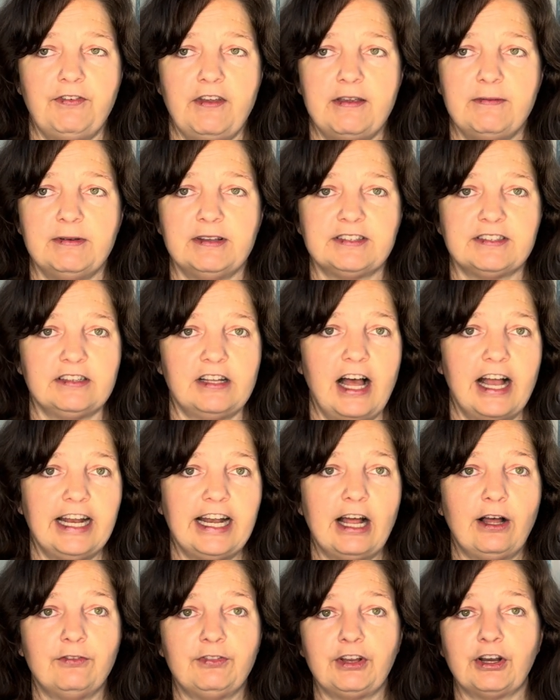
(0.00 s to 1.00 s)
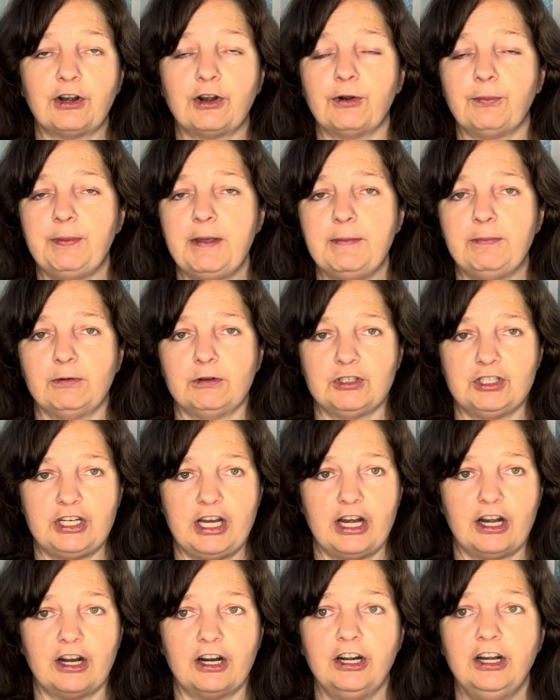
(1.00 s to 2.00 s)
famous line out there, or people
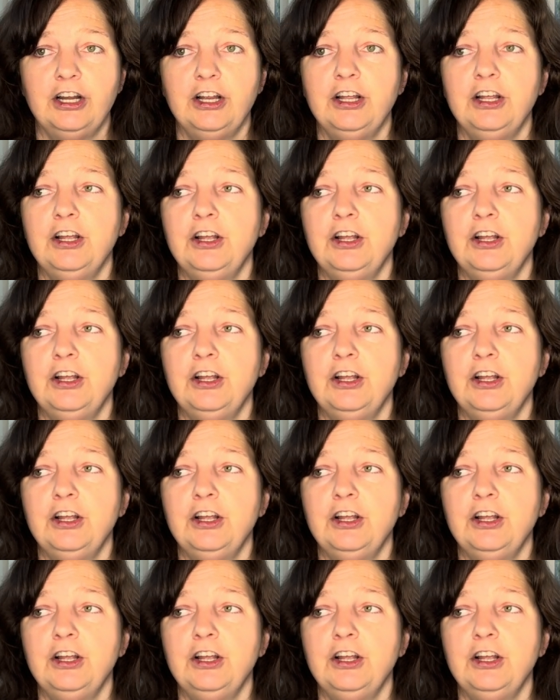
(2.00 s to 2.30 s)
share,